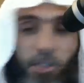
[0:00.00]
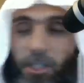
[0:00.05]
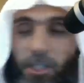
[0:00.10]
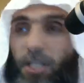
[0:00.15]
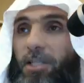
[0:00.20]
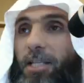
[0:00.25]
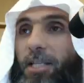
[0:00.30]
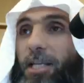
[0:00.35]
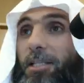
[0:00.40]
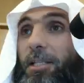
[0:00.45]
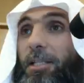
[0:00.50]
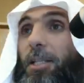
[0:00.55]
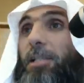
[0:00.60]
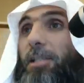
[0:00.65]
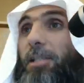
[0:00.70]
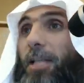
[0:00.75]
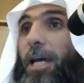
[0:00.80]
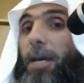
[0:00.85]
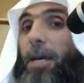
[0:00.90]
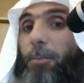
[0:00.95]
Shaykh says
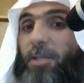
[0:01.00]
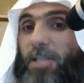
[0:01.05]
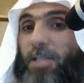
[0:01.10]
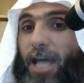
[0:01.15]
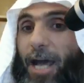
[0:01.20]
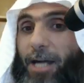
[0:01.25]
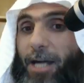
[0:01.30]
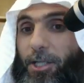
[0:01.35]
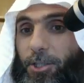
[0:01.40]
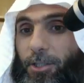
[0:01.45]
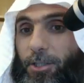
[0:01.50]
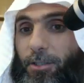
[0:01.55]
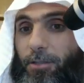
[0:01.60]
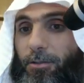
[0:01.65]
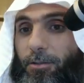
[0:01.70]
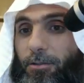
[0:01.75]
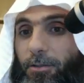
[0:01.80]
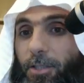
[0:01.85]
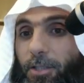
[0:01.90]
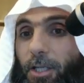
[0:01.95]
Islam is action.
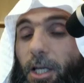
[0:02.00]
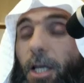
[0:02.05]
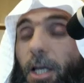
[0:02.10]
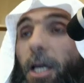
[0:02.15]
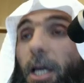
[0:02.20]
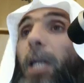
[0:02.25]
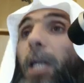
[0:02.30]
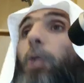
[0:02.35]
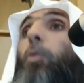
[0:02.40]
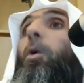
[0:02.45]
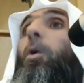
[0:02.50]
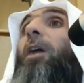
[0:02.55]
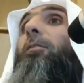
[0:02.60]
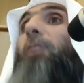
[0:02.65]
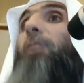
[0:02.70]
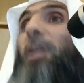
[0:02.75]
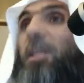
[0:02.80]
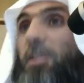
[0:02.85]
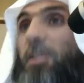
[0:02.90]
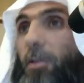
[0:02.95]
And
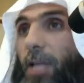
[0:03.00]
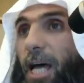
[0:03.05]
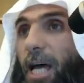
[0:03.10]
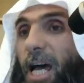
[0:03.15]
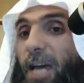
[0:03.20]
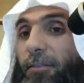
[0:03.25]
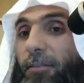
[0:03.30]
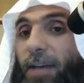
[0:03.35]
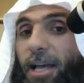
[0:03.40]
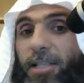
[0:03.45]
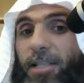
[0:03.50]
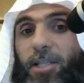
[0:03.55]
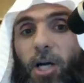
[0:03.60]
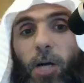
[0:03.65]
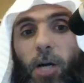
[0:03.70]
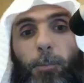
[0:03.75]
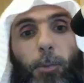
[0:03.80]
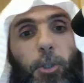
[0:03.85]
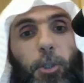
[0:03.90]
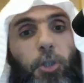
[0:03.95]
whoever is alive has the
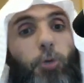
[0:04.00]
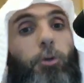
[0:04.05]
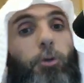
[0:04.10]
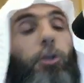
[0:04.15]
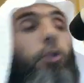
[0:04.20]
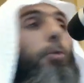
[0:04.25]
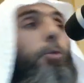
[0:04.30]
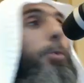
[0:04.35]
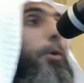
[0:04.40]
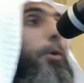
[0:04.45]
opportunity to